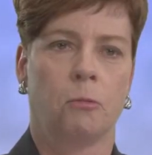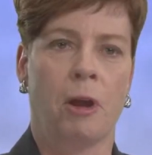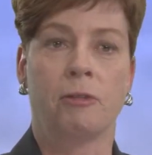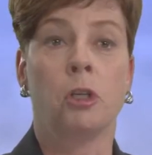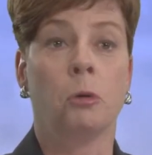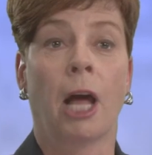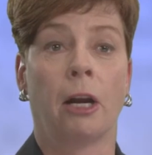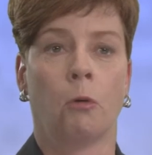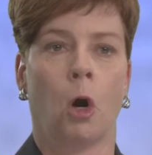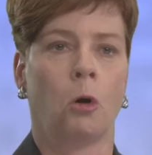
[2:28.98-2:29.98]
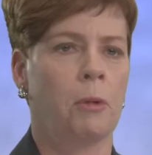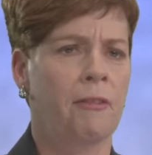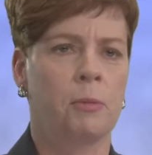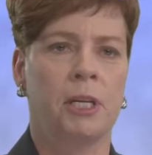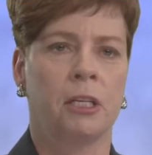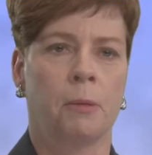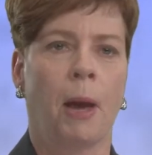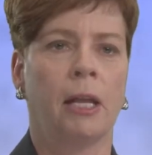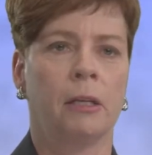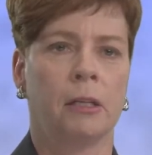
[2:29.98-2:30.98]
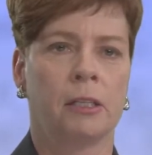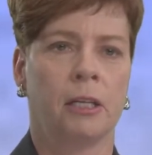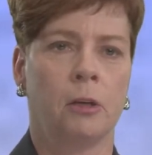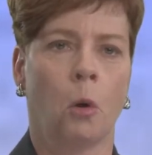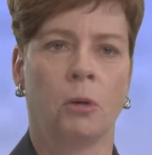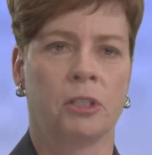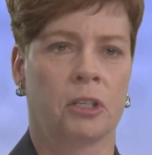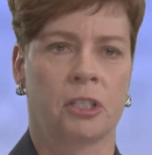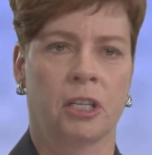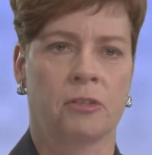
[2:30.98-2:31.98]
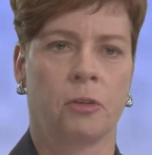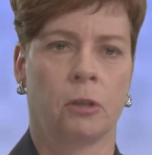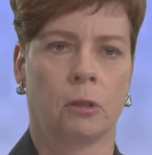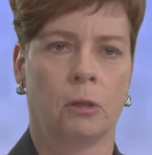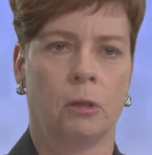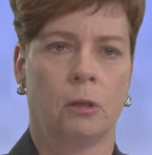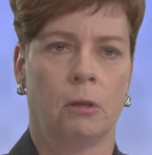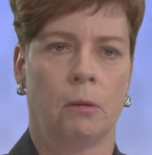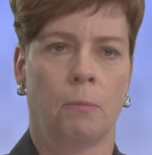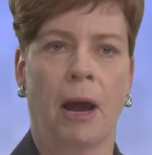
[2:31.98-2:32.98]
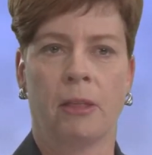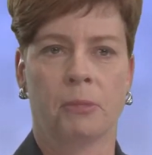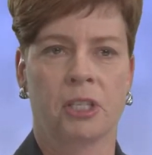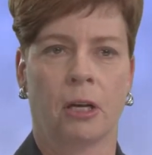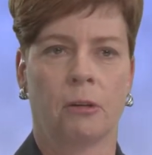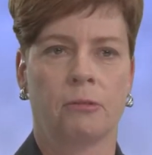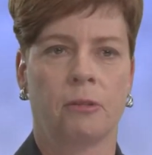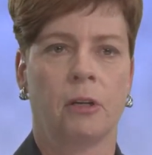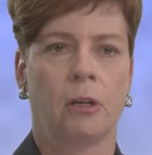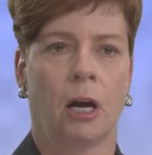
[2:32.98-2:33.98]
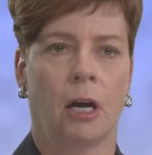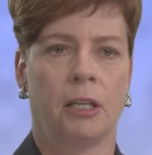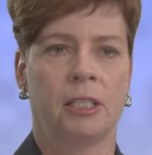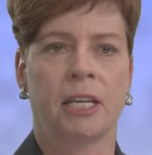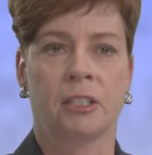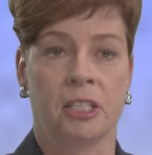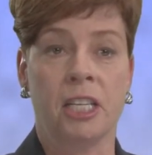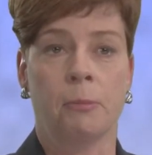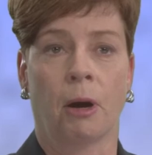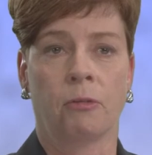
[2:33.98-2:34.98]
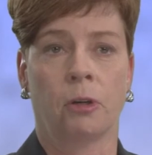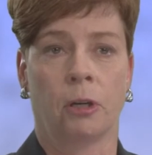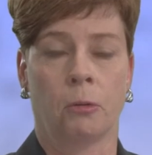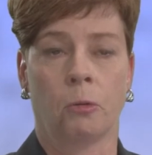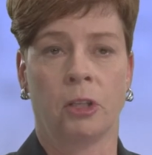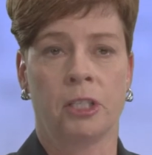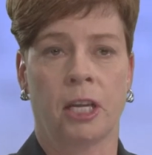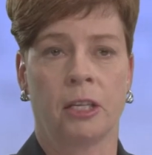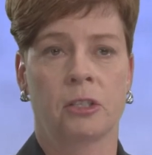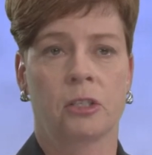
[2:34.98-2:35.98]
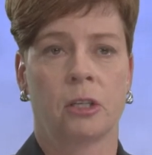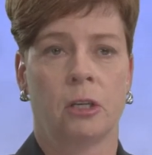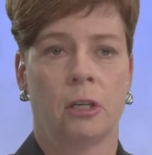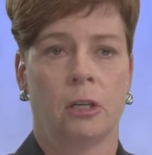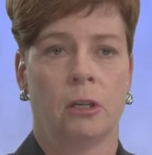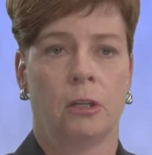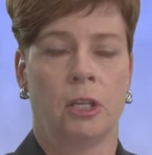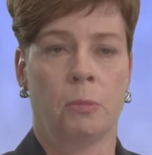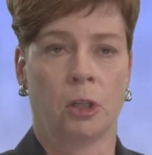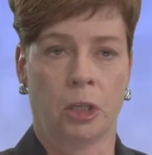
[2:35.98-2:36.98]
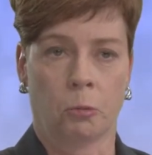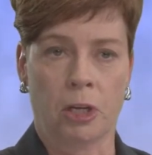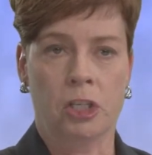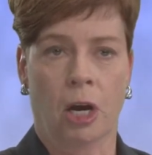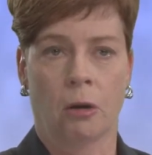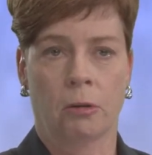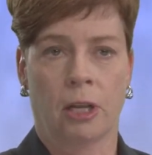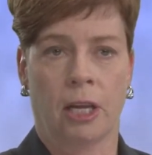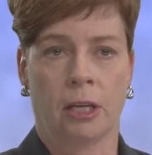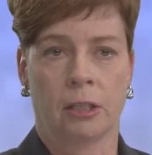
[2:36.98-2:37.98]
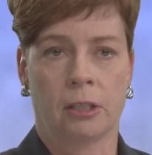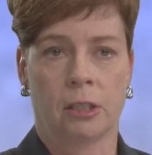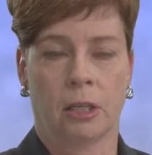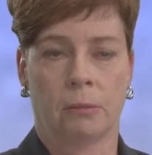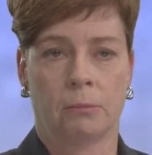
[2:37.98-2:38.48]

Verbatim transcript: we have to do it on our own, we have to be independent, and no one's successful by themselves. It takes a team effort, and it really takes the ability to reach out and